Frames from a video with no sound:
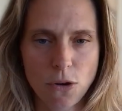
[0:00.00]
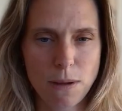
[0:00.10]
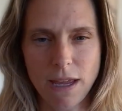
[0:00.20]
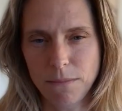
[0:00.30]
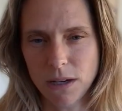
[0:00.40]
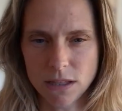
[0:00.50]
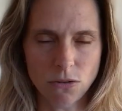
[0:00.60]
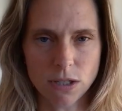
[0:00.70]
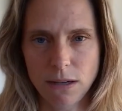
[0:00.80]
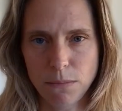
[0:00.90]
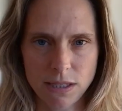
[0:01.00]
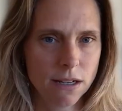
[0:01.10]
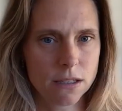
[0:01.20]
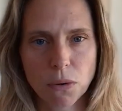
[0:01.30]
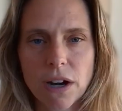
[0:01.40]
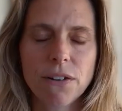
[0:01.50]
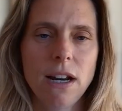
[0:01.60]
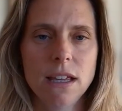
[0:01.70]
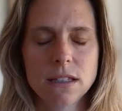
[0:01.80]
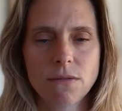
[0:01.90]
OBM consulting business, whatever it
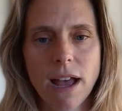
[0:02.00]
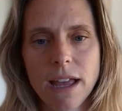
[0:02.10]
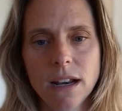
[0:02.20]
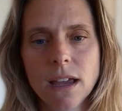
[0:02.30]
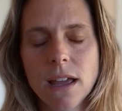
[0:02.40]
is, right?